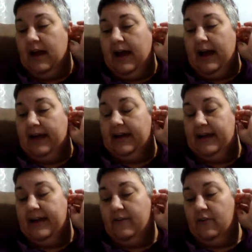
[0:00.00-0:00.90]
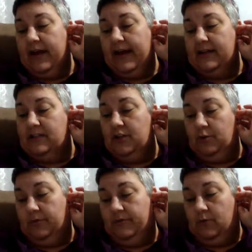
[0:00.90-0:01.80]
I had never had to
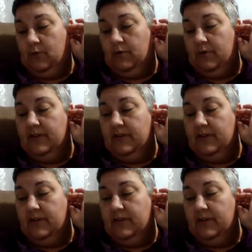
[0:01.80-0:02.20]
before.